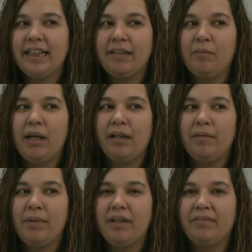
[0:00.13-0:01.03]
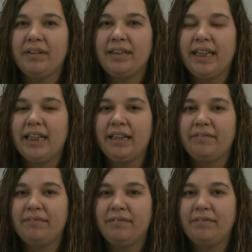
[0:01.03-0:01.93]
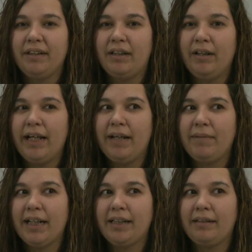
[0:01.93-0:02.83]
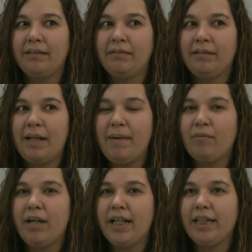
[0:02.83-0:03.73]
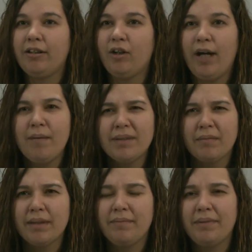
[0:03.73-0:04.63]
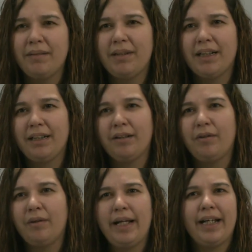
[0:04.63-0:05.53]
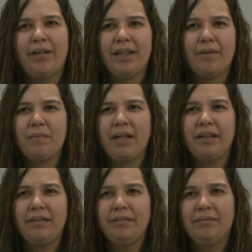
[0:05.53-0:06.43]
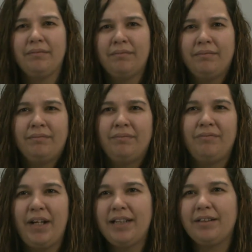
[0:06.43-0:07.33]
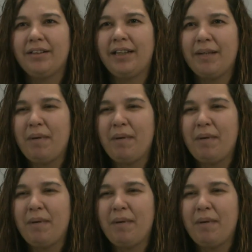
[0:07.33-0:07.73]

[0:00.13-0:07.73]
Gonna probably be the first thing of, okay, I'm not gonna, I might run in there to grab something, but I'm not gonna go hang out there with my friends.